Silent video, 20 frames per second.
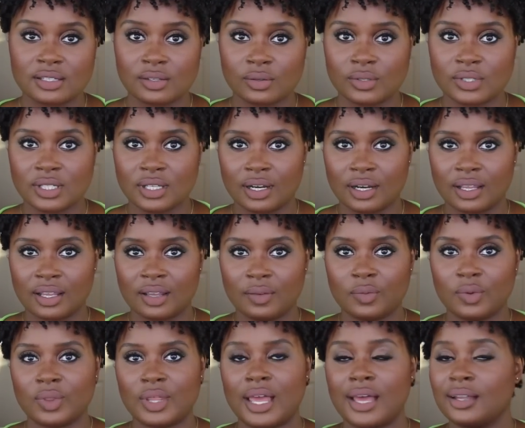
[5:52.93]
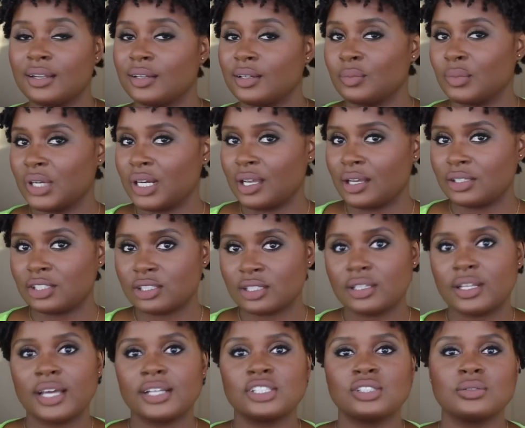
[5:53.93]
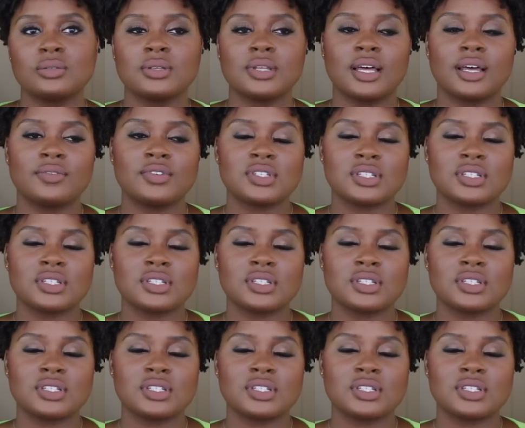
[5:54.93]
so it's going to give you that illumination that you love.